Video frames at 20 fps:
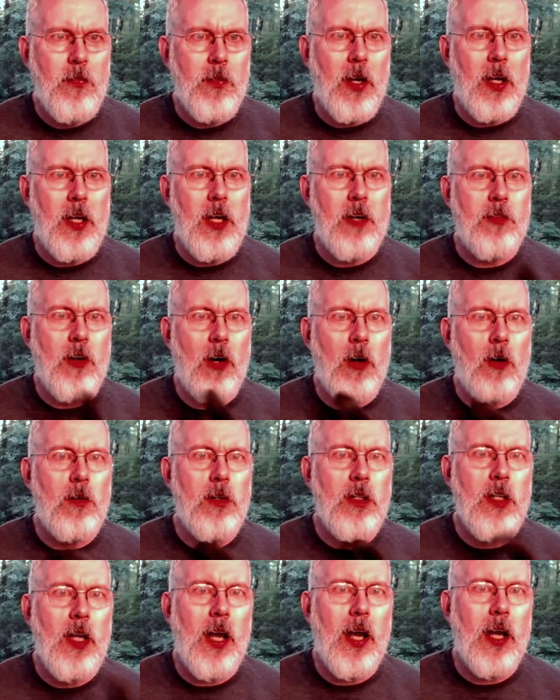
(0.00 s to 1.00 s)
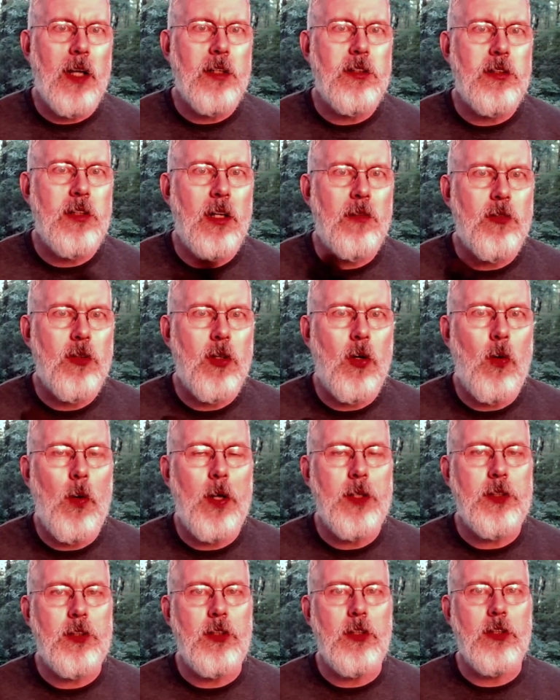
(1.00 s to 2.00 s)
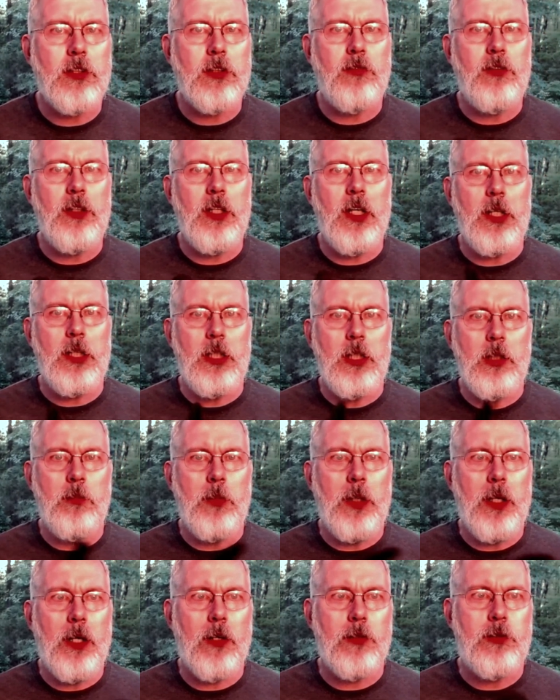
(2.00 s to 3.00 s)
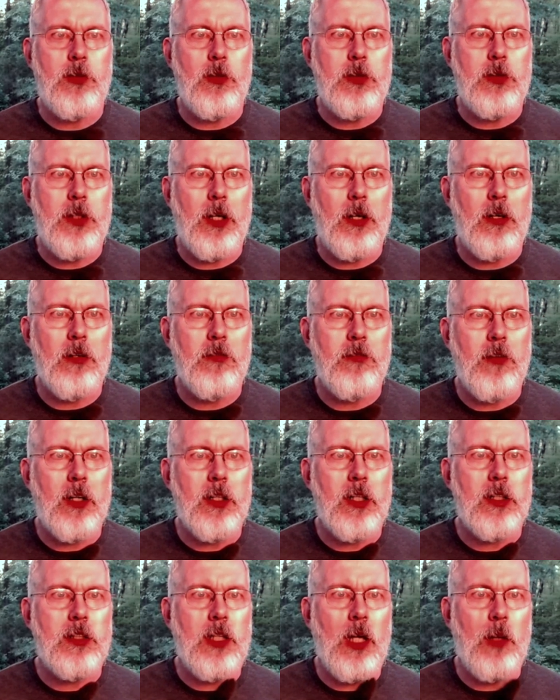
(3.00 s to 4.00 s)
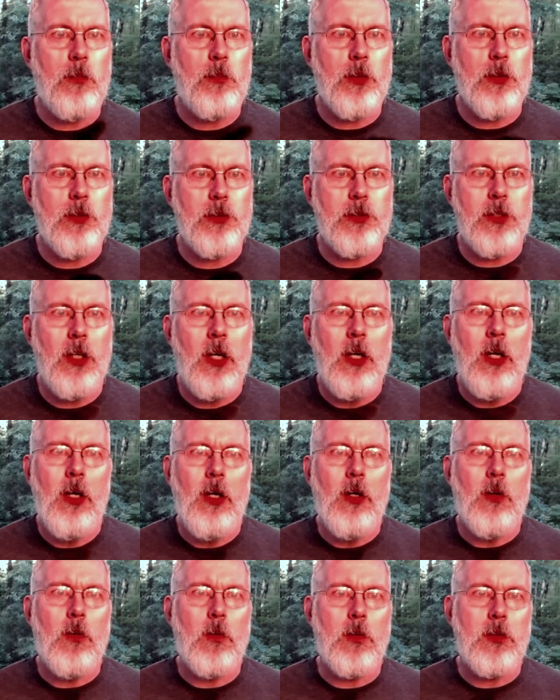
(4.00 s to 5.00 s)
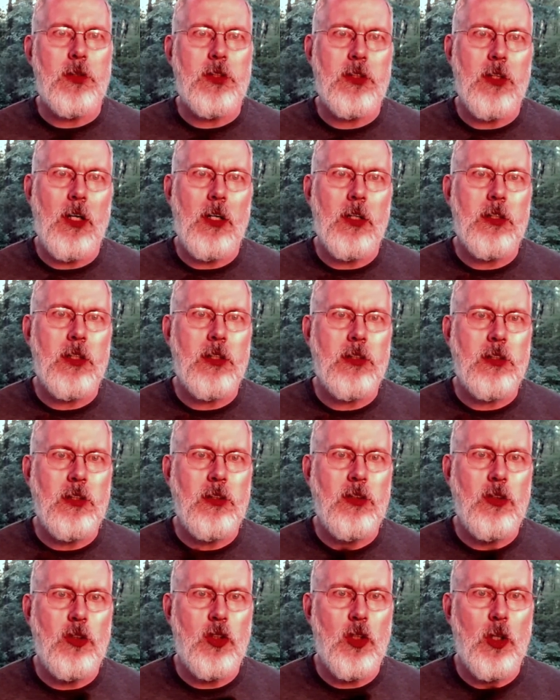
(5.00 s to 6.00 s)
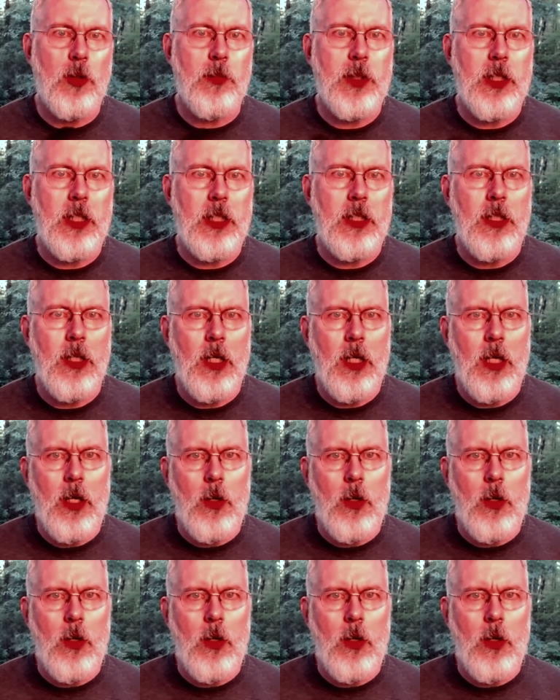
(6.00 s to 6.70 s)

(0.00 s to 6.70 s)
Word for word: I have already asked several questions via email to Theravada temples or Sanghas in Germany,